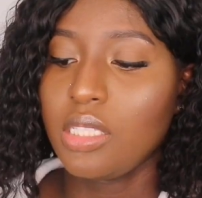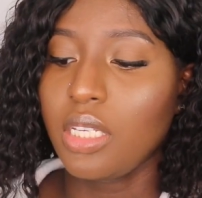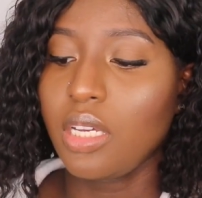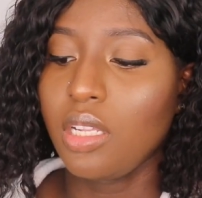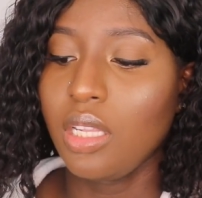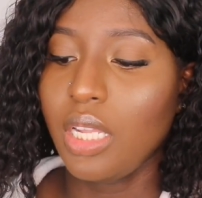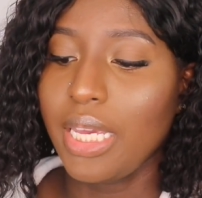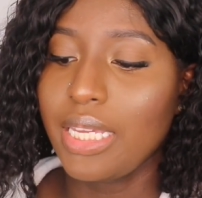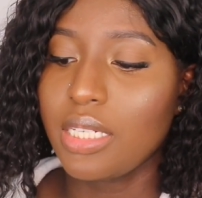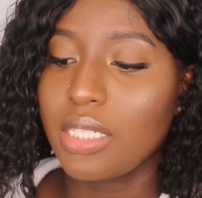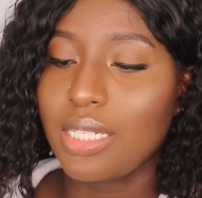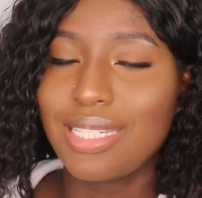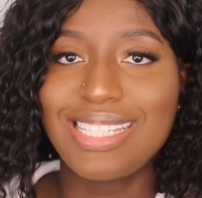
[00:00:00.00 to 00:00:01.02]
like a
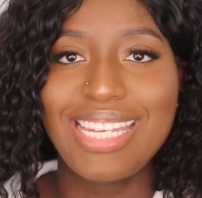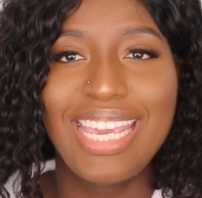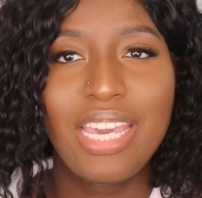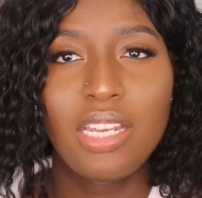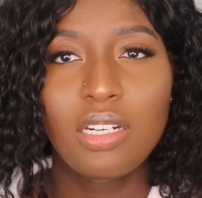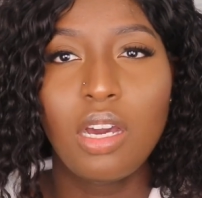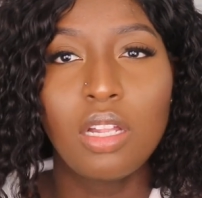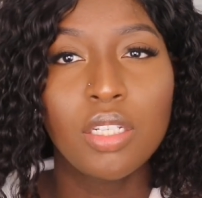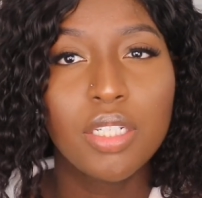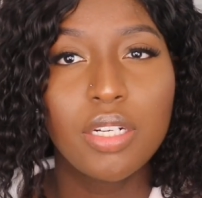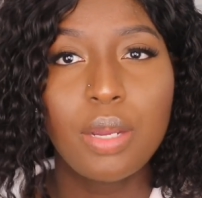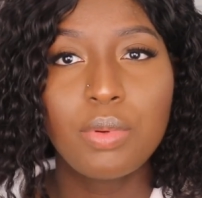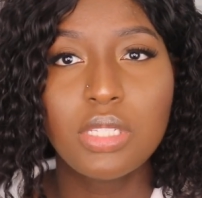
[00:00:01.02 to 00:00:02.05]
light tan color, I would